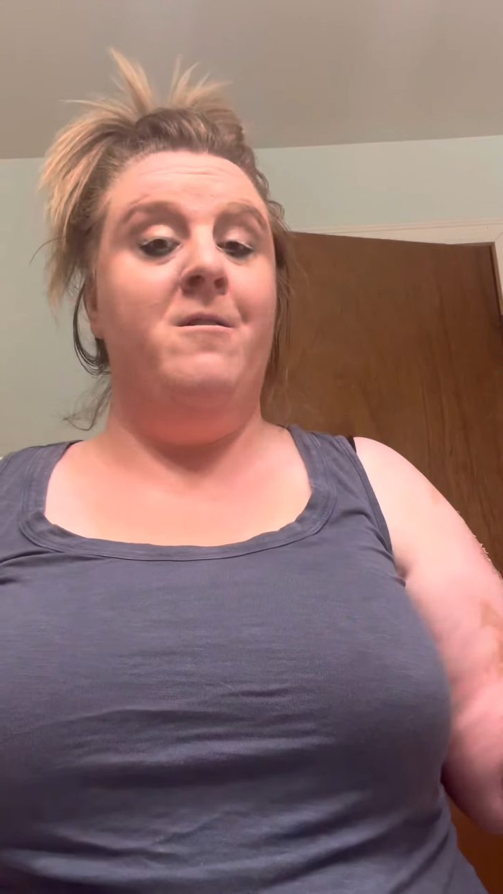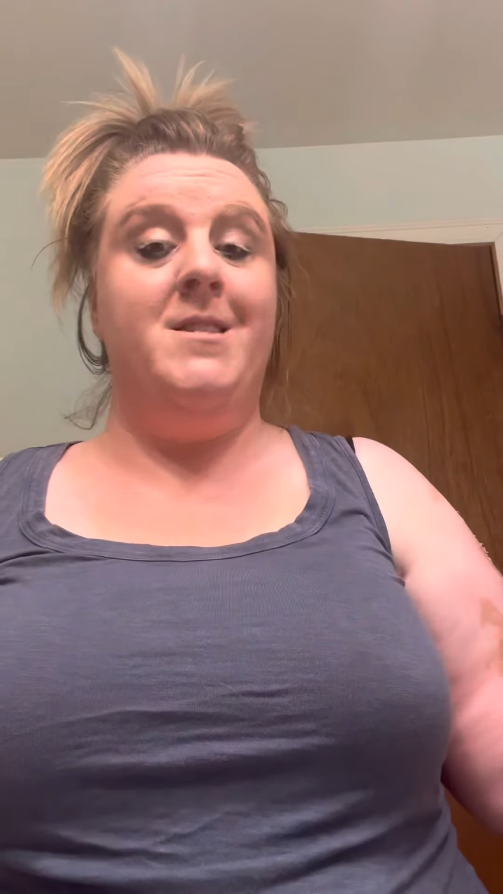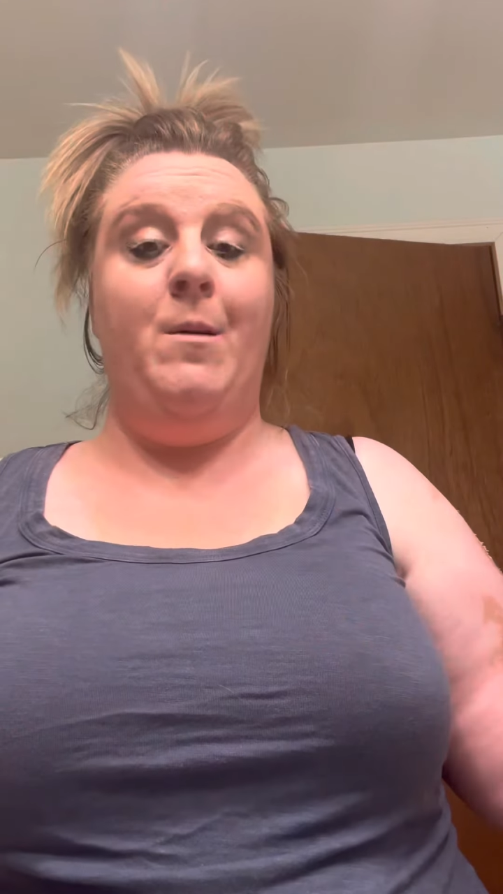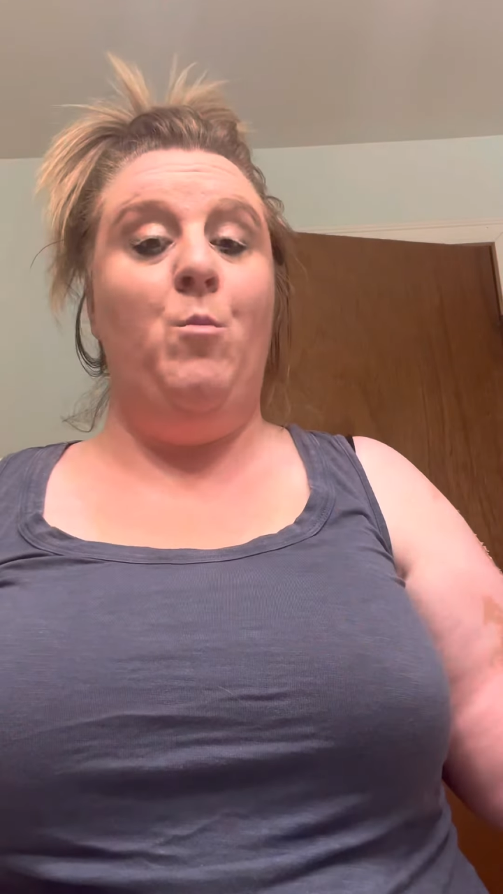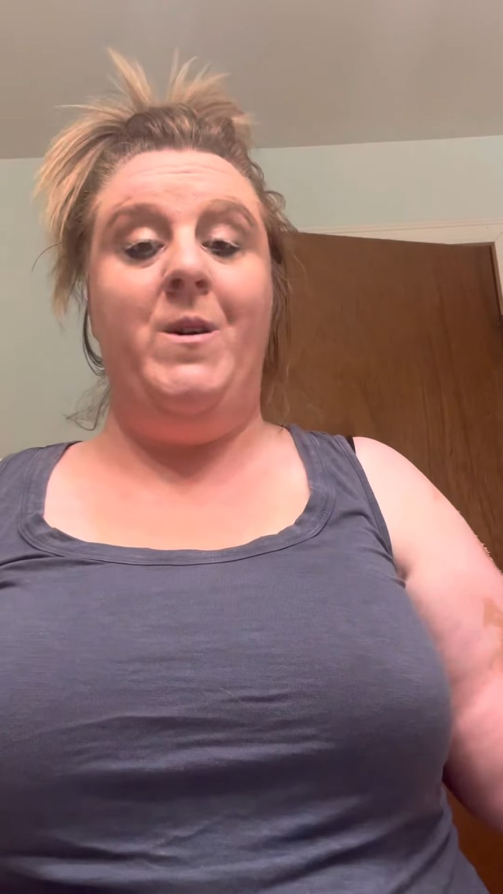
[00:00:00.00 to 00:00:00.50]

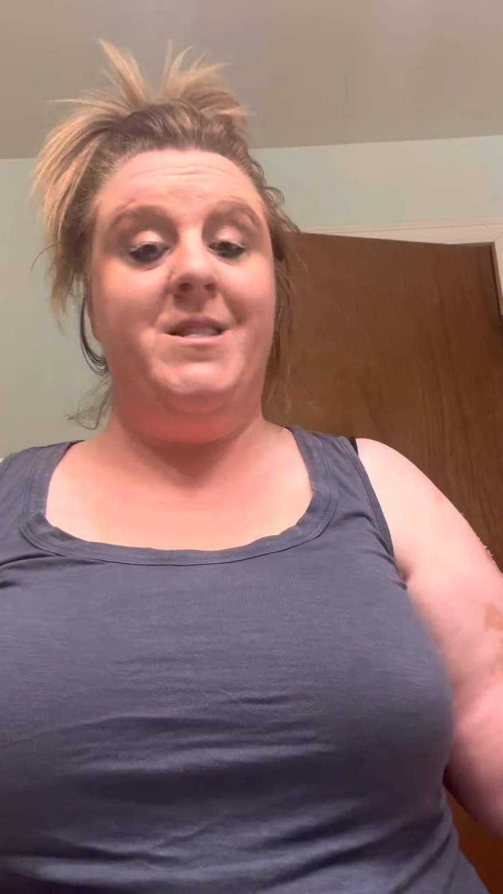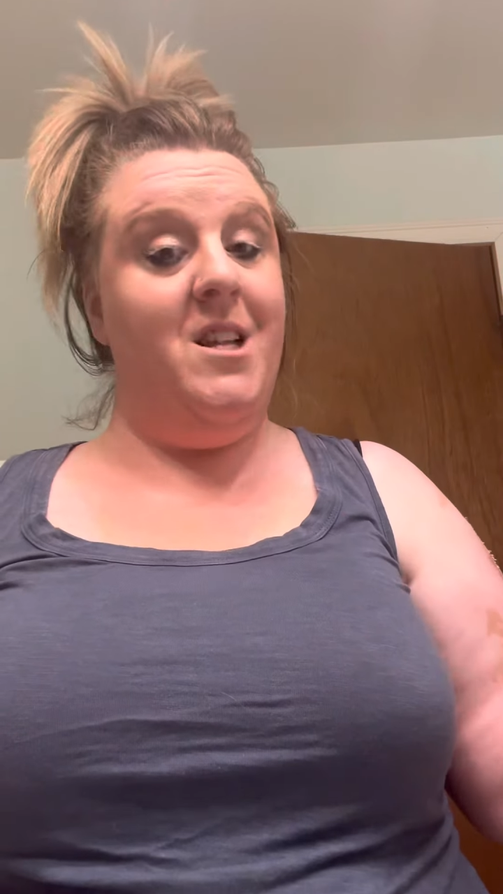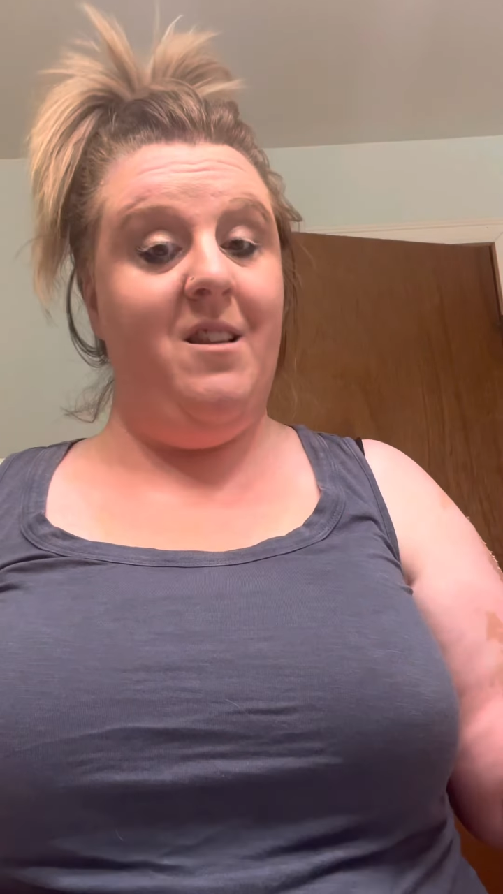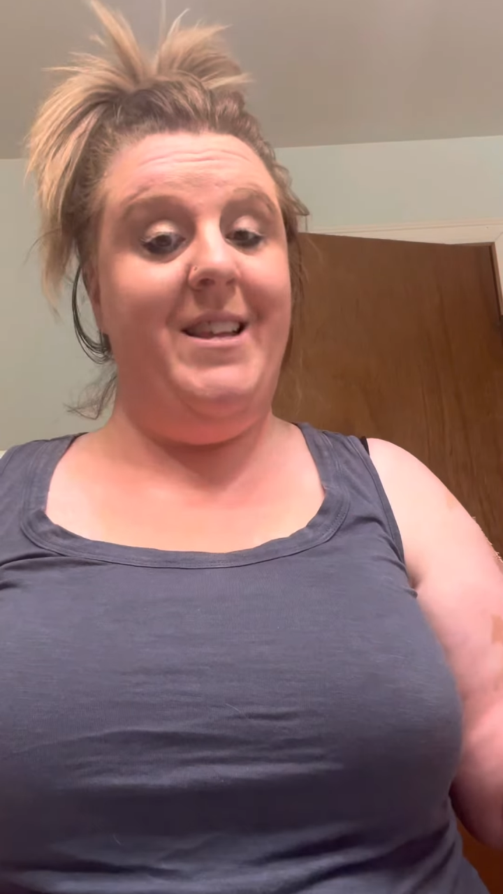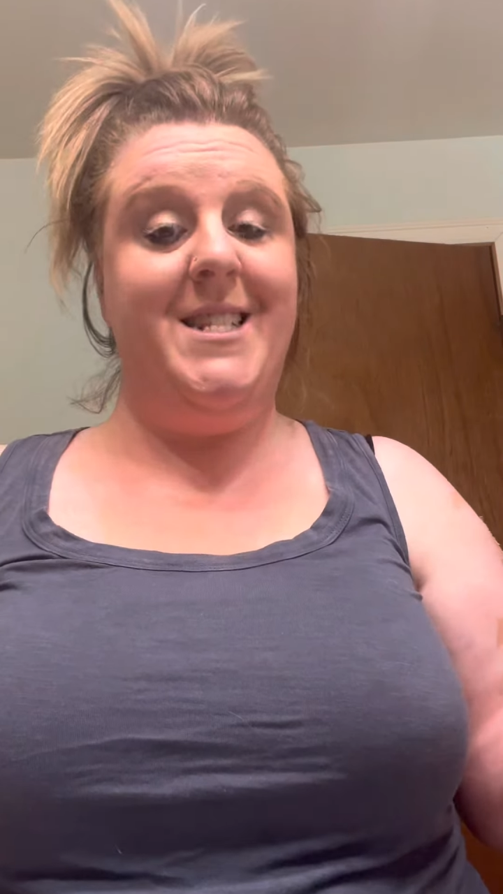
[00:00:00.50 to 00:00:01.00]
someone
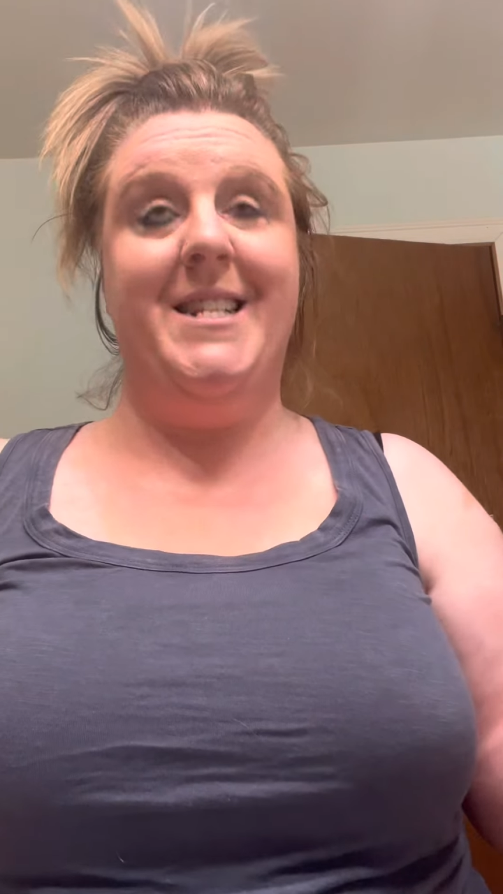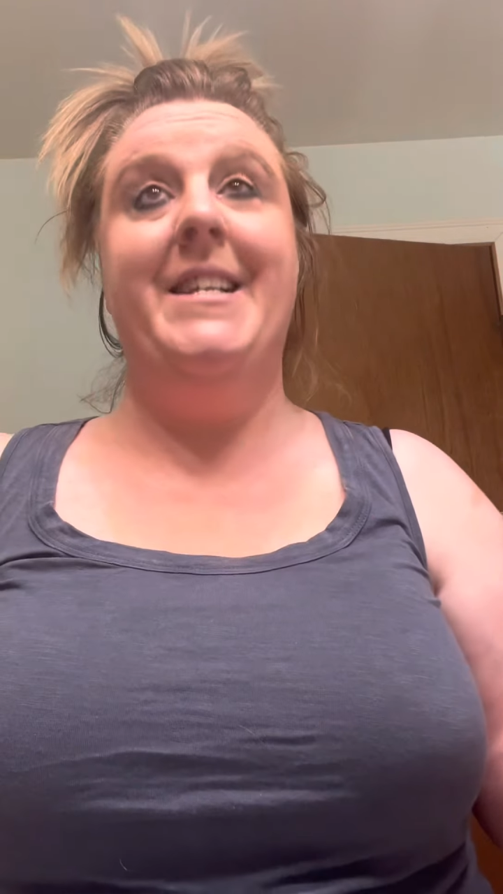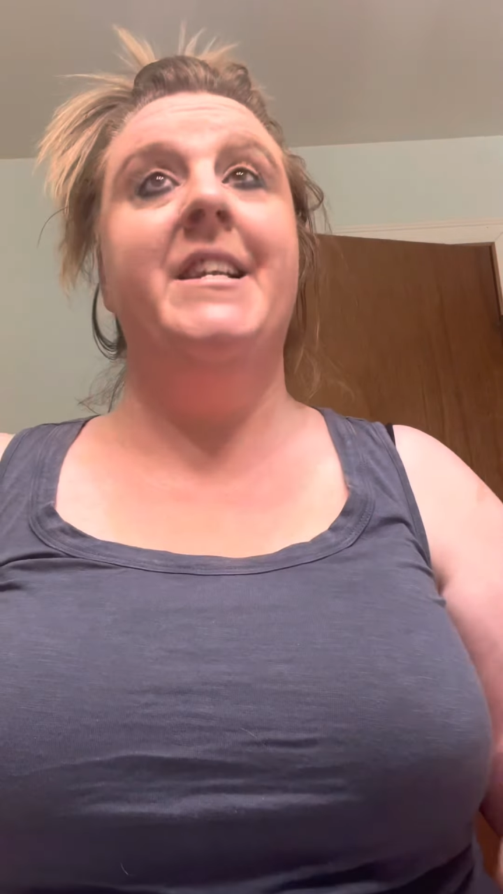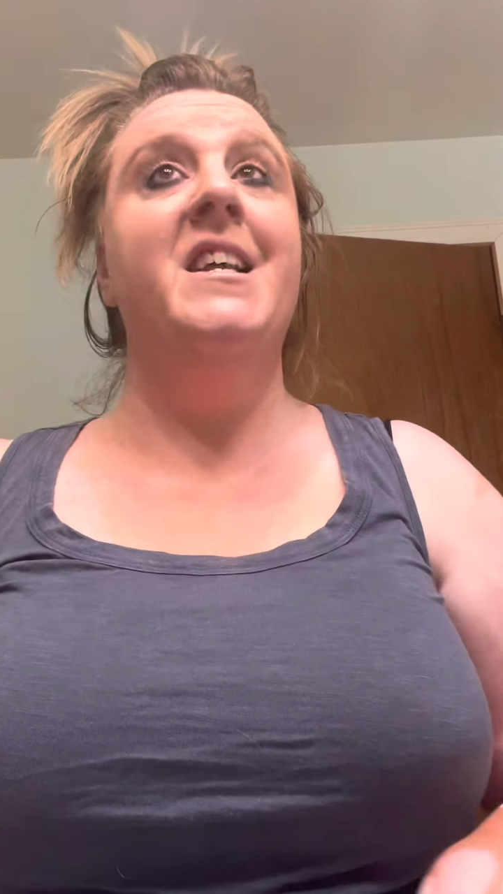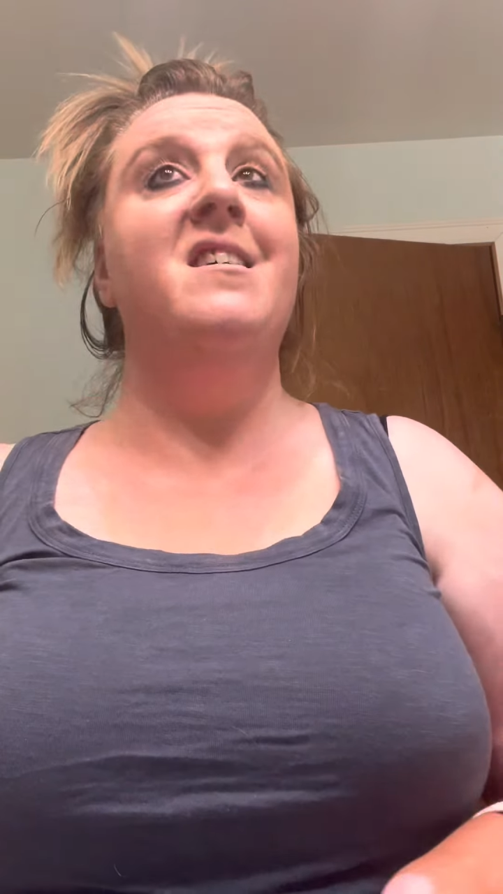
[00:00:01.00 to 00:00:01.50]
to
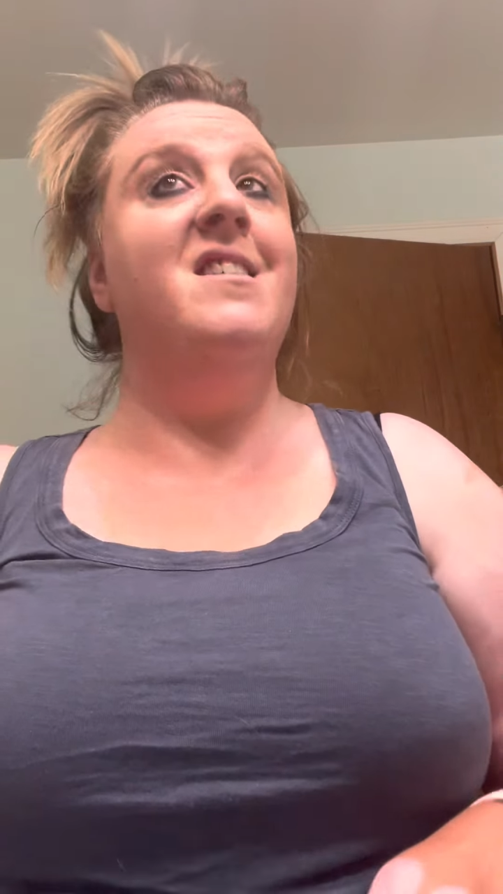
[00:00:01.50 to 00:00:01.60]
listen.